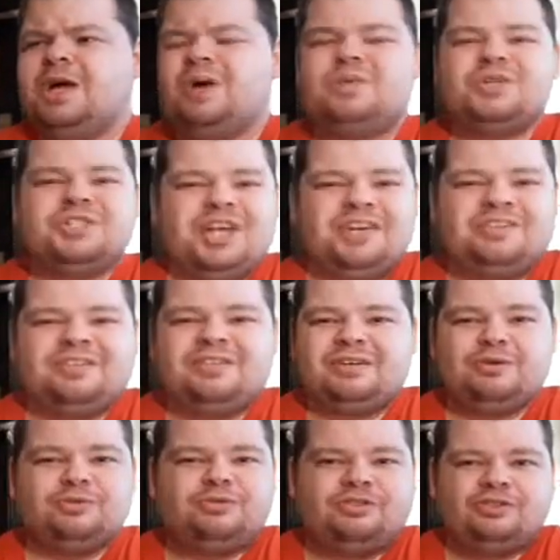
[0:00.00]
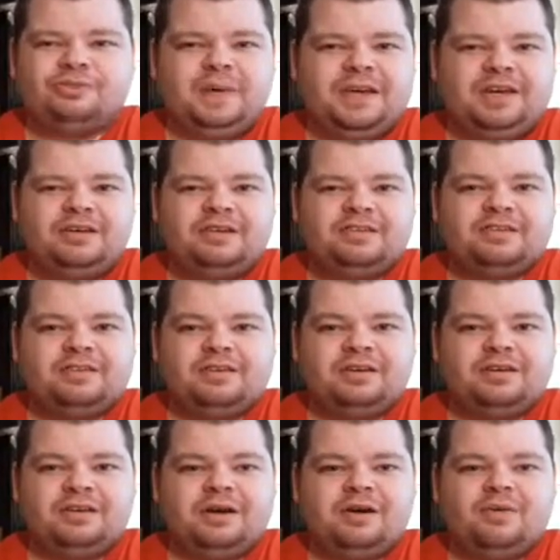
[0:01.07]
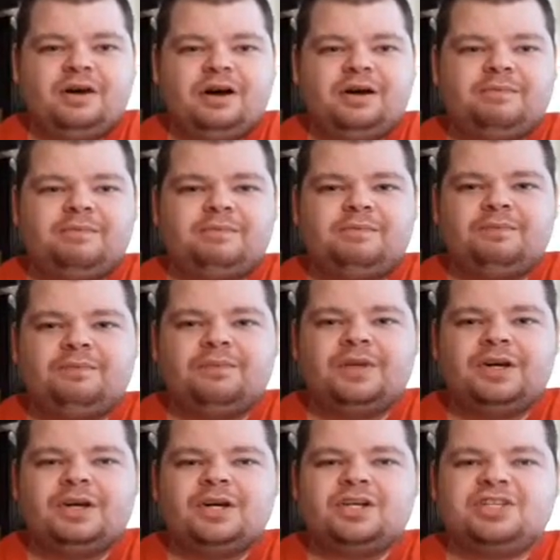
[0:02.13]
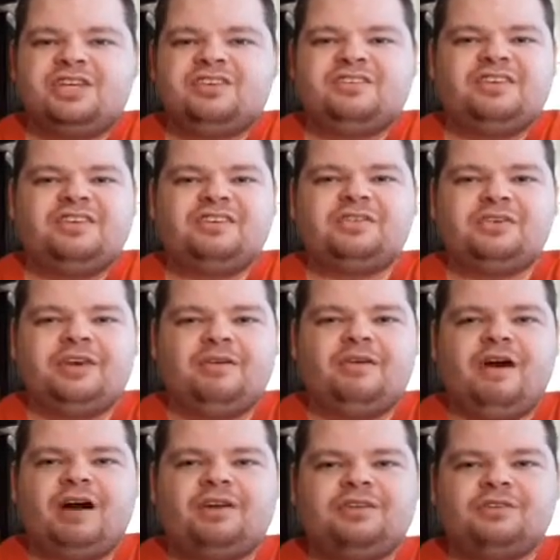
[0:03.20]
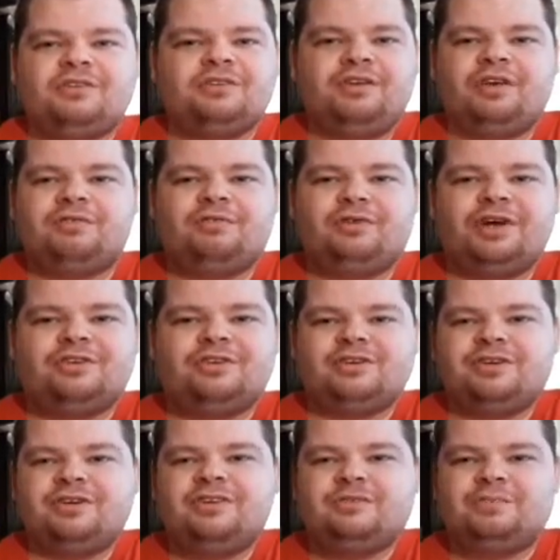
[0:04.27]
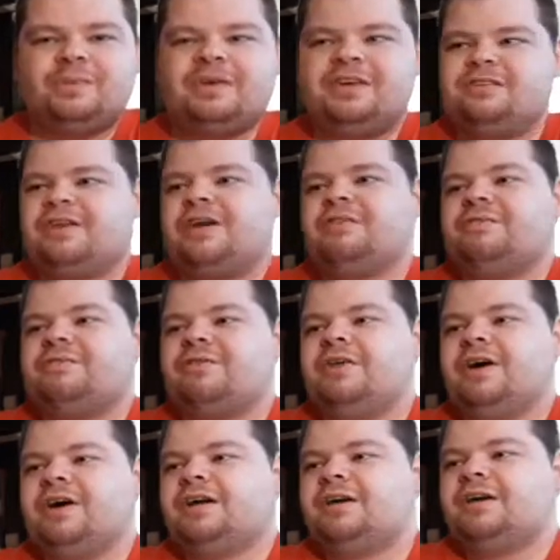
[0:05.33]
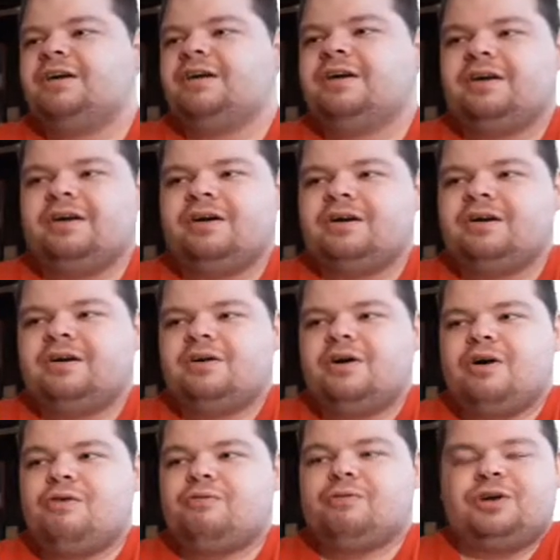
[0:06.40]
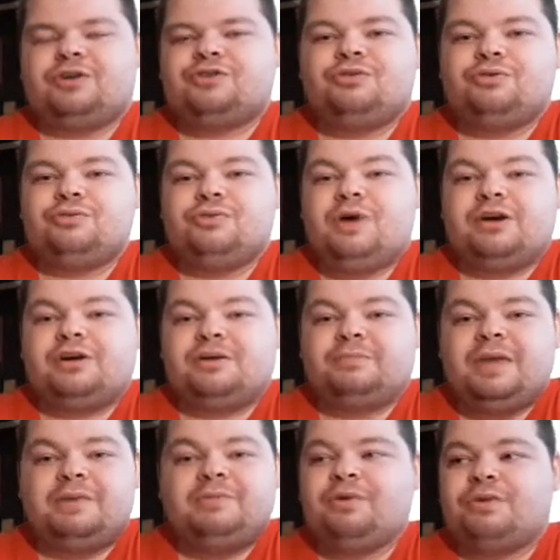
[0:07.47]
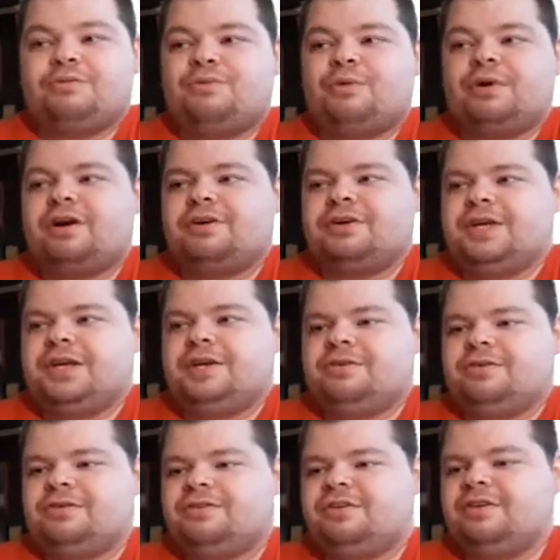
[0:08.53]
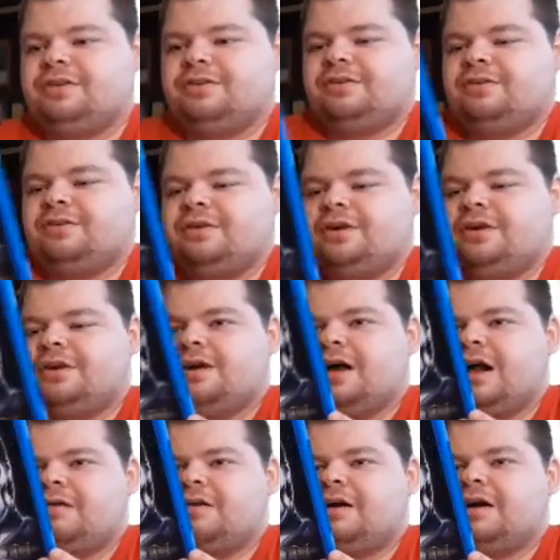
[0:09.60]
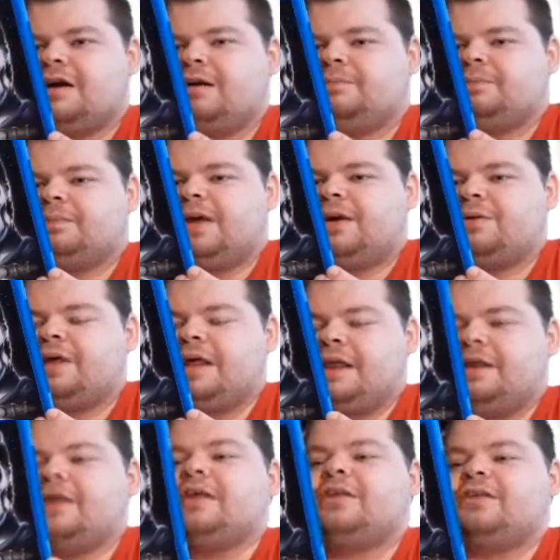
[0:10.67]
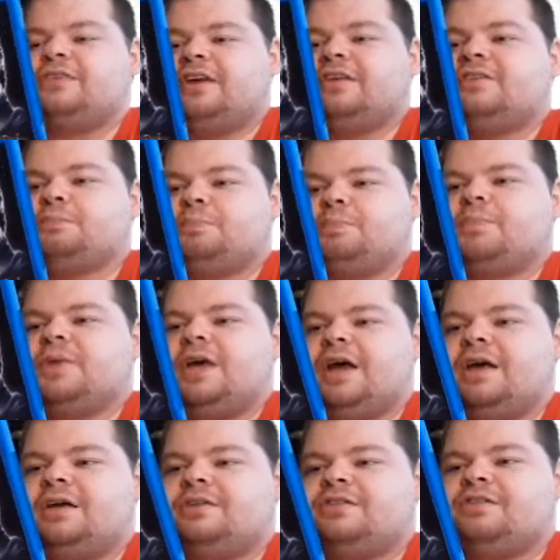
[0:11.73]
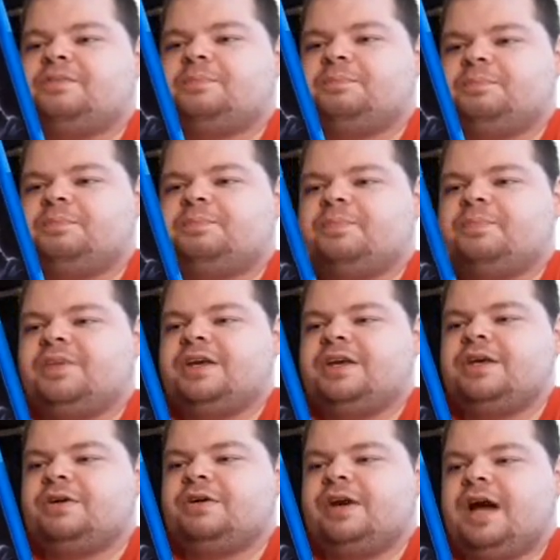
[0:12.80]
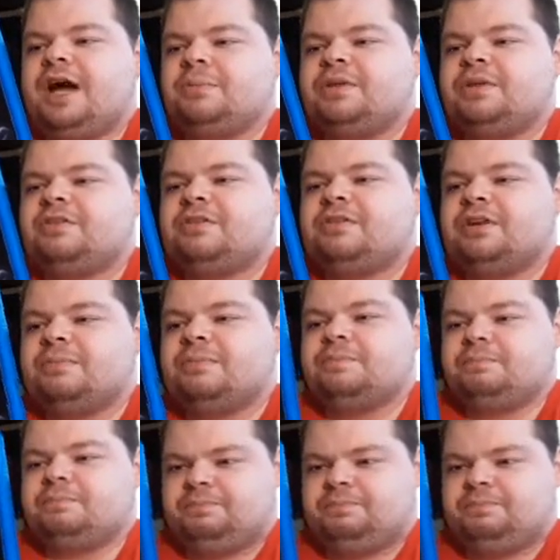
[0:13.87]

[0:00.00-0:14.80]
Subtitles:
when Jason goes to space and, you know, Jason gets, like, locked in this, like, freezer, and he's there for, like, over, like, 200, maybe, like, 400 years. Now, and it takes, and the year happens, and,